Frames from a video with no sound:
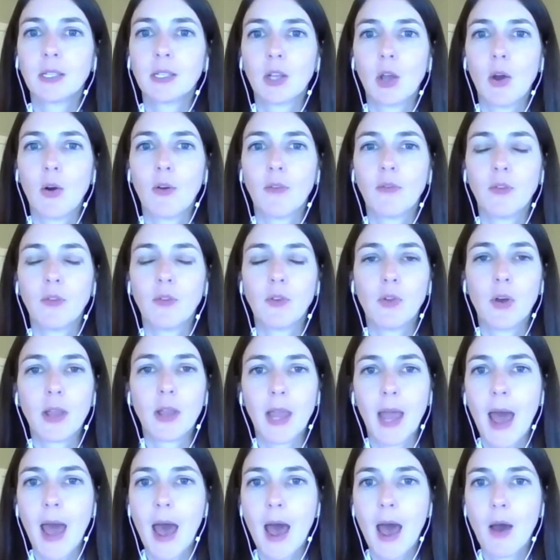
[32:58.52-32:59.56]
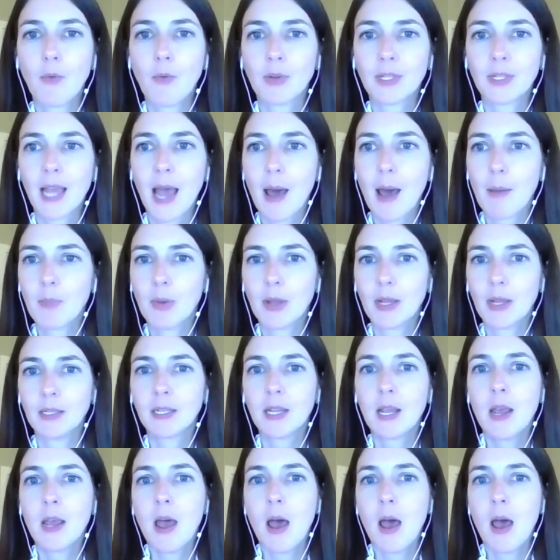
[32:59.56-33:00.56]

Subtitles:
So if you look at what's happened